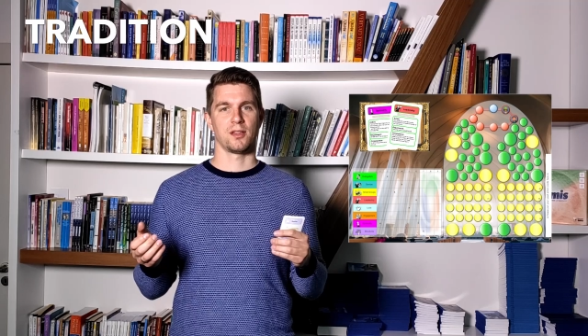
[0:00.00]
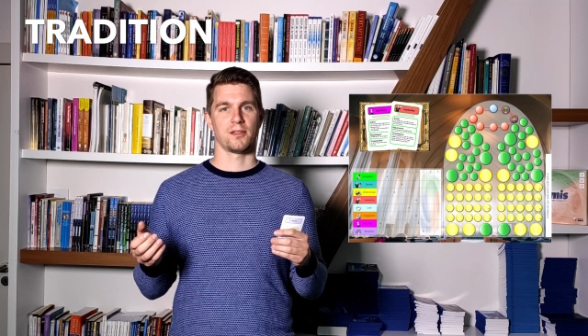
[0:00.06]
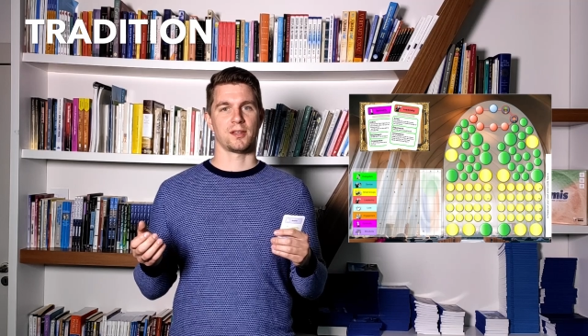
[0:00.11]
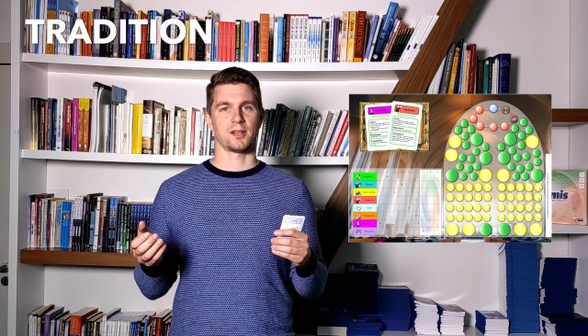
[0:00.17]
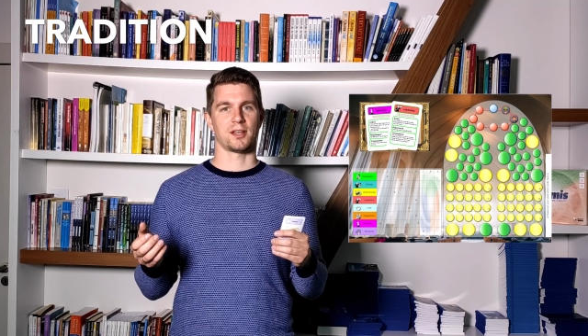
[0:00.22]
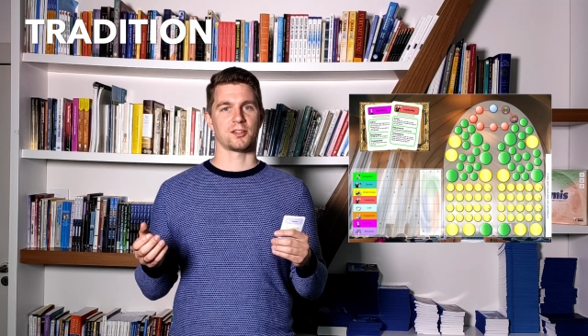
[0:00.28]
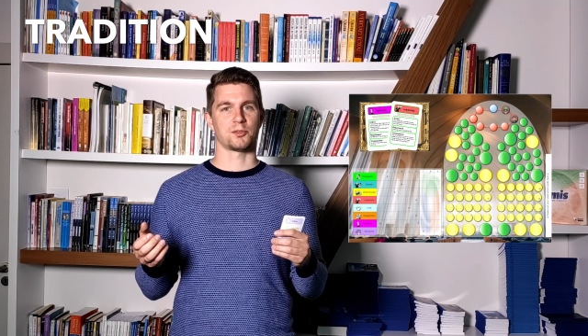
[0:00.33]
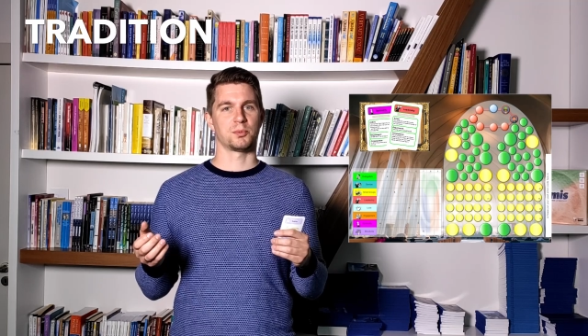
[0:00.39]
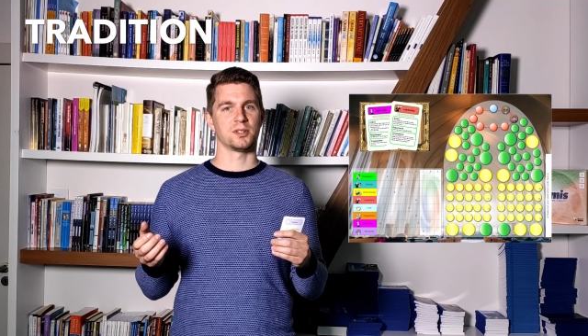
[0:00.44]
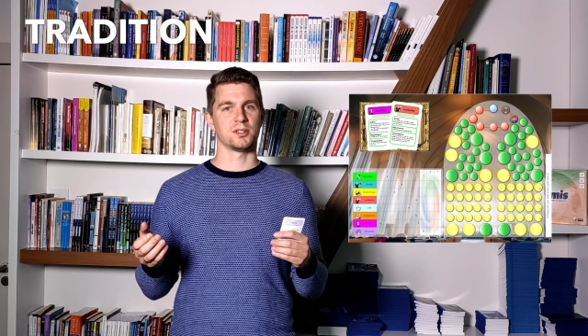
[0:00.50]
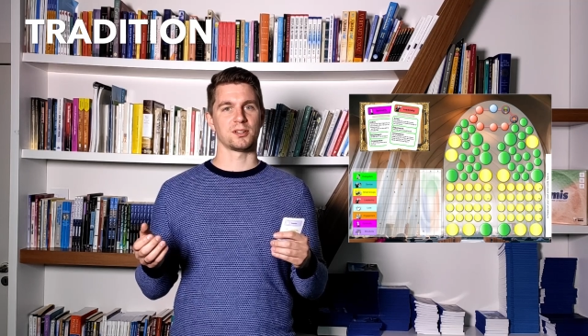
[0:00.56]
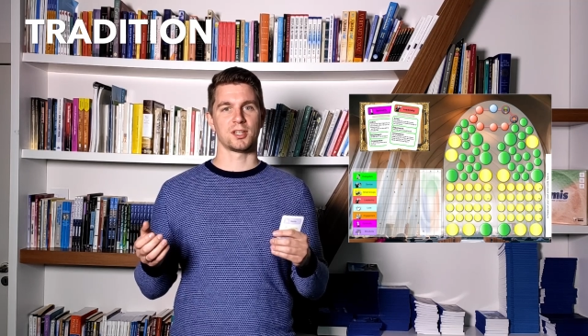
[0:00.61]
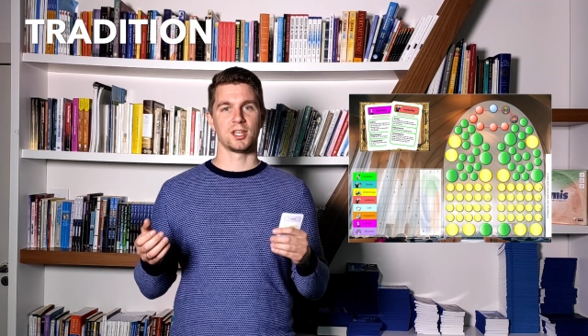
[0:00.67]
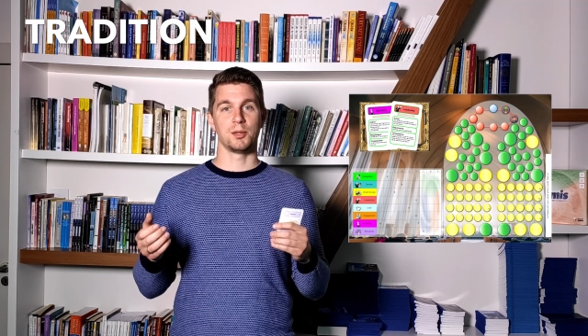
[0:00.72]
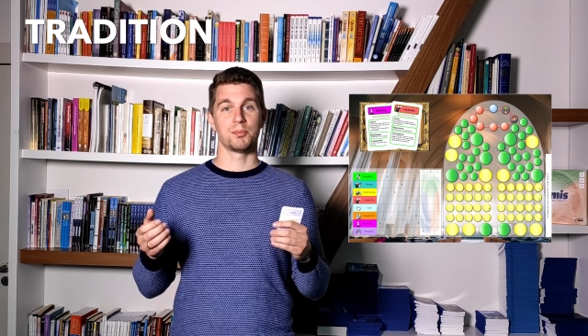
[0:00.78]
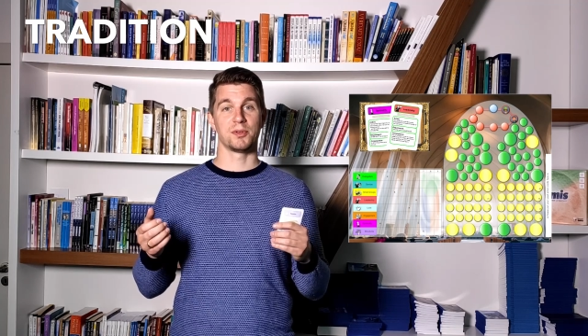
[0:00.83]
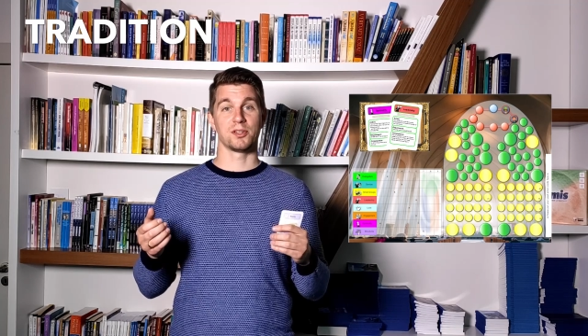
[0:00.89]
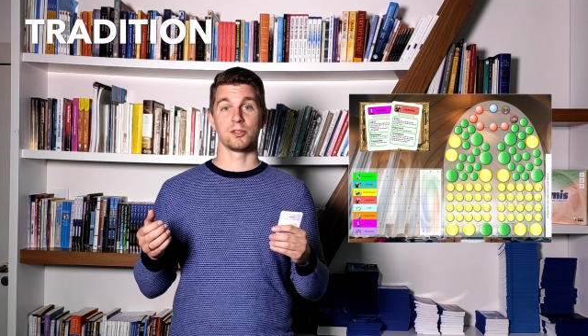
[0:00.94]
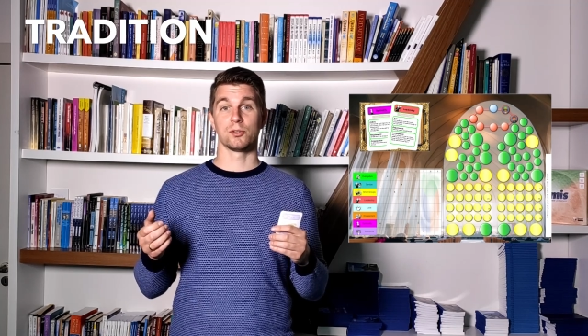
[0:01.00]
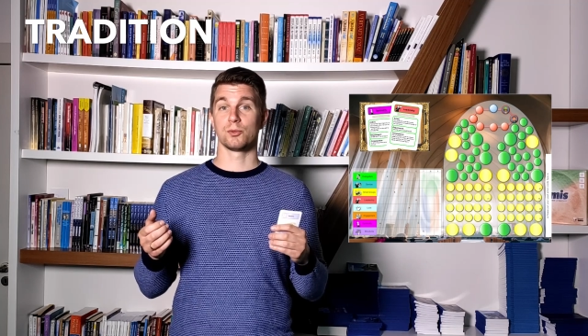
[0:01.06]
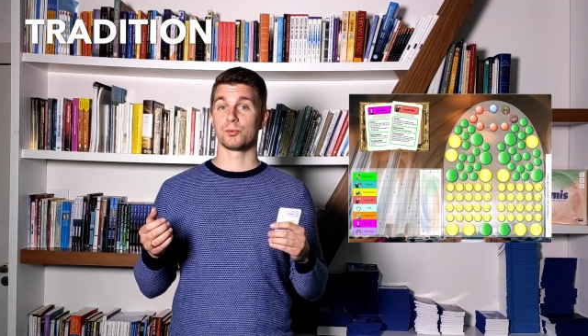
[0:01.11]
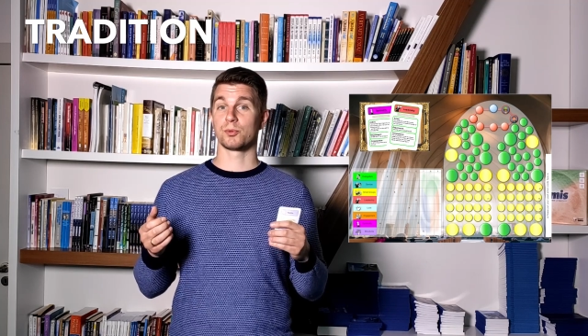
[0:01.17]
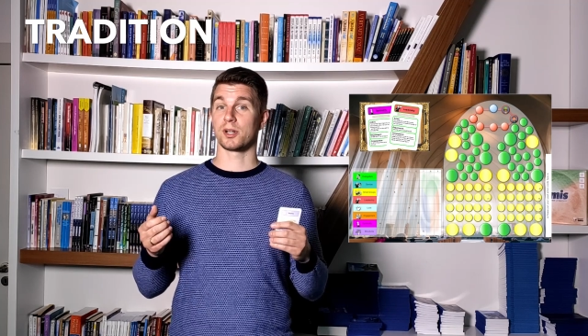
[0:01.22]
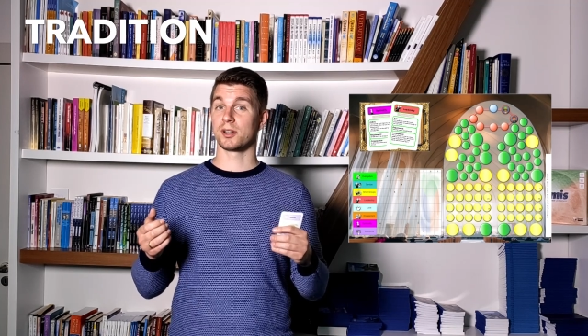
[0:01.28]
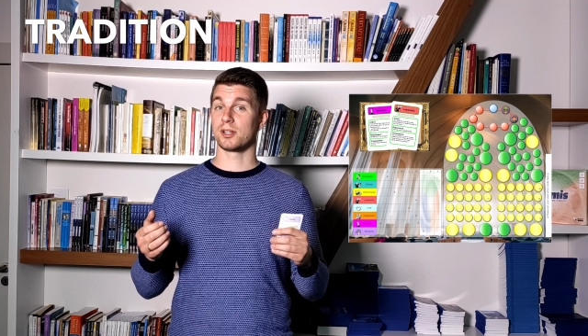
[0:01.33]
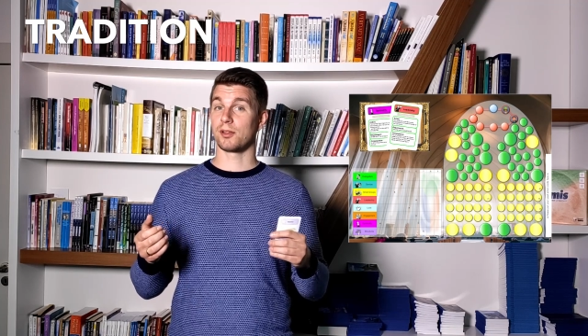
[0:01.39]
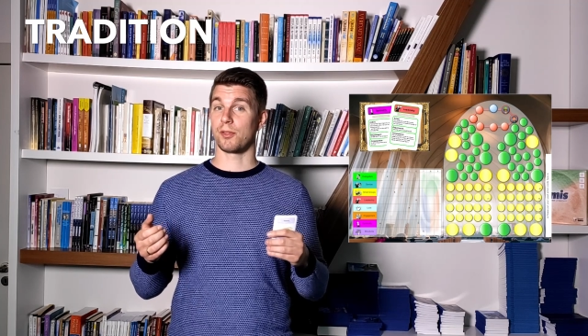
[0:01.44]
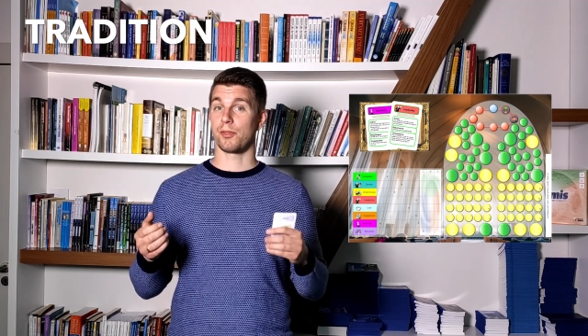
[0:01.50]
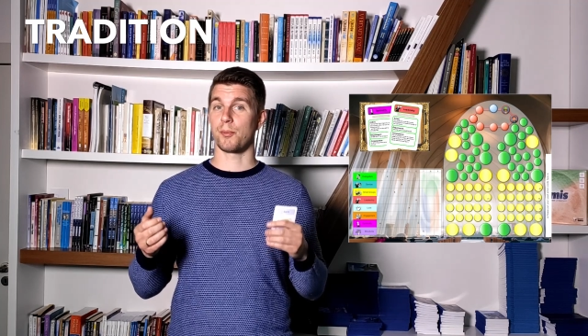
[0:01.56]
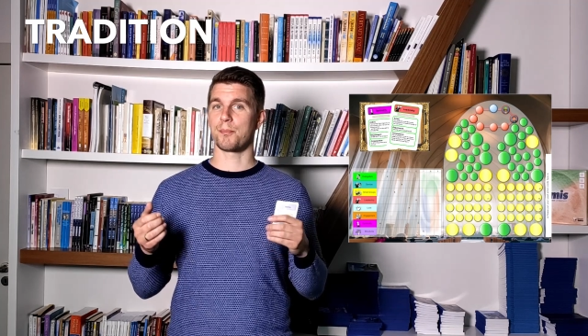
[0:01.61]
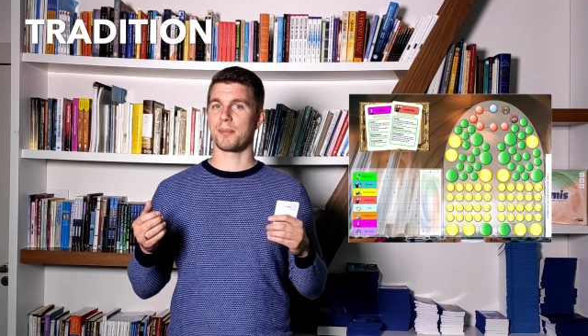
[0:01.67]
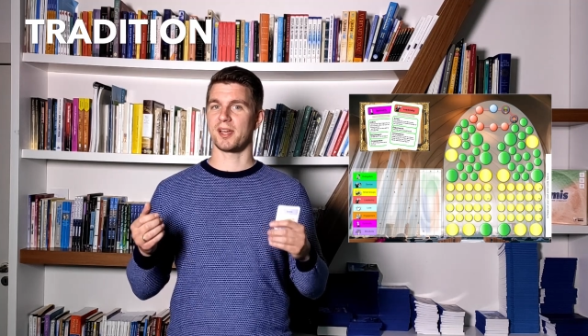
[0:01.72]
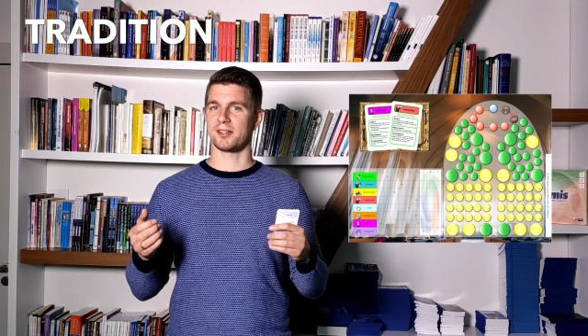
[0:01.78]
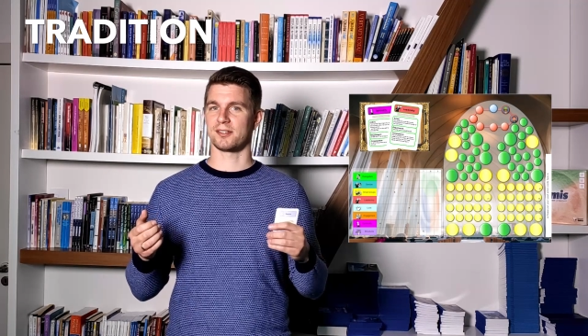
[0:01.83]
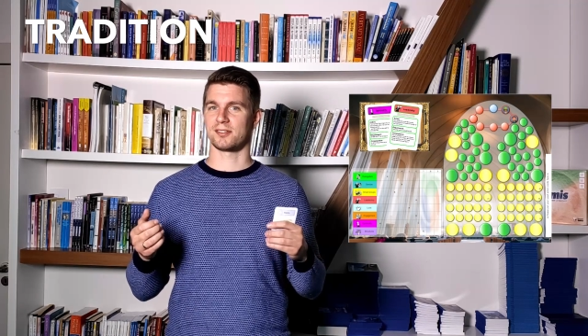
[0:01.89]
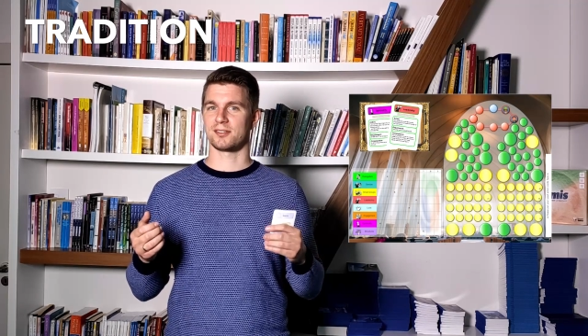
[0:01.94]
that has been keeping you running the
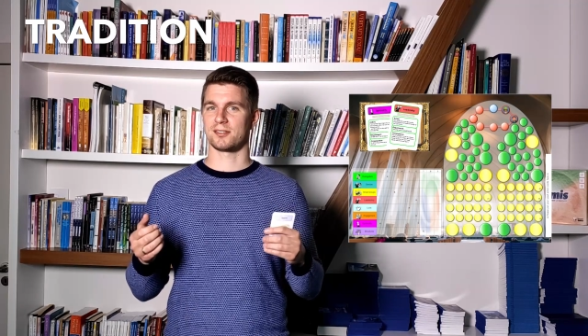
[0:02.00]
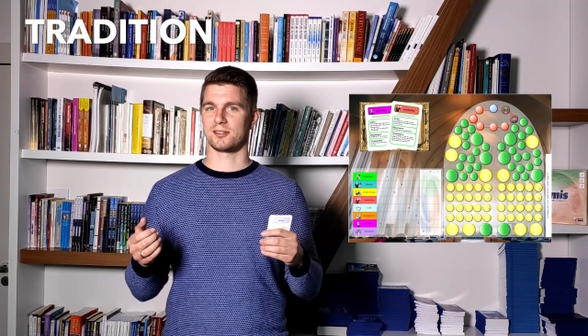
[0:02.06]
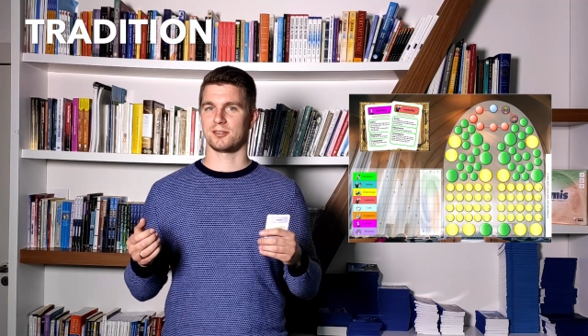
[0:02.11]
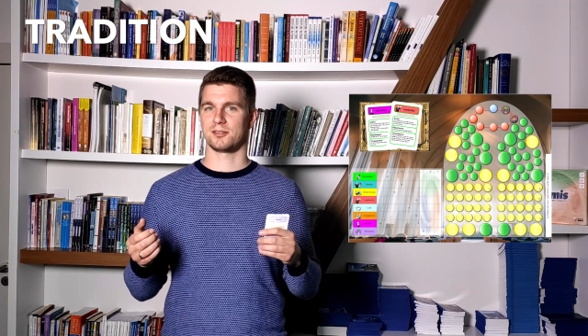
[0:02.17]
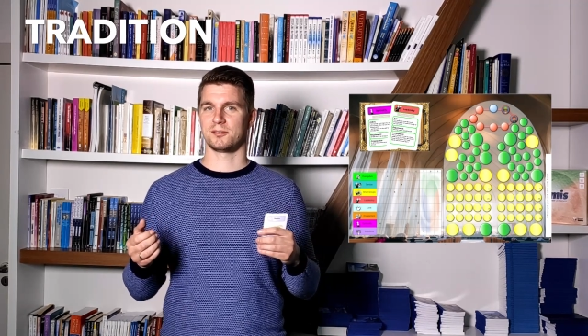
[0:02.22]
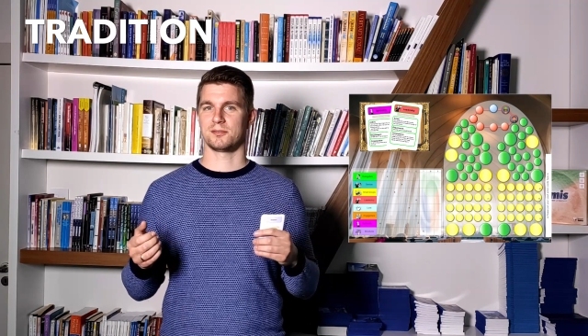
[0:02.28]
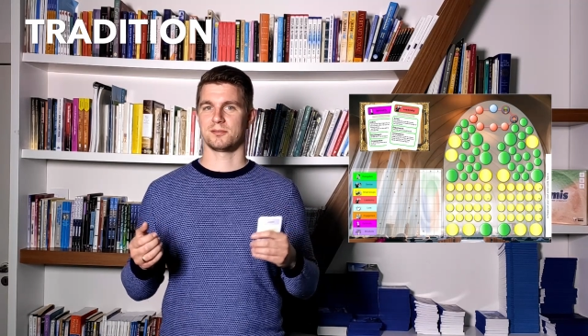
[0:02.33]
best.